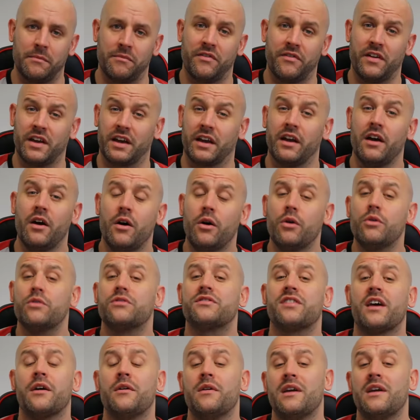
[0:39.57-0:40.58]
thing.
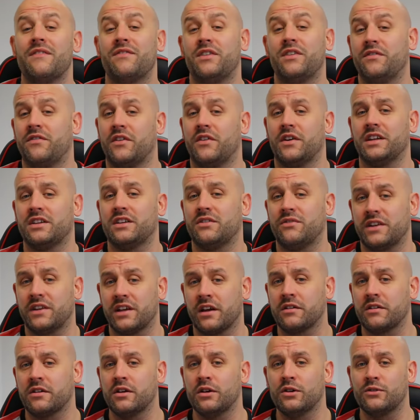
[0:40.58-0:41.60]
Also, if you find this video
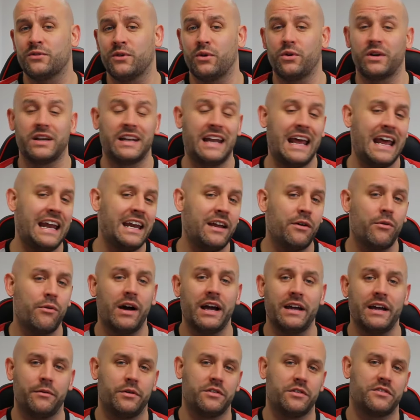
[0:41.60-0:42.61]
useful in any
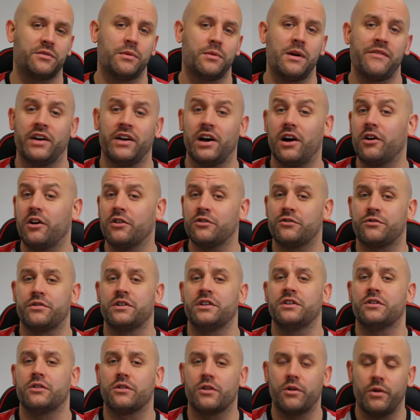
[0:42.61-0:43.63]
way whatsoever, answering
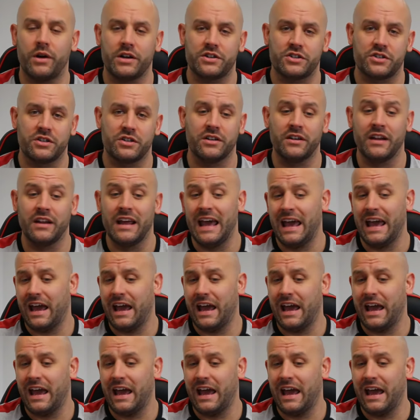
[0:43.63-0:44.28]
your question,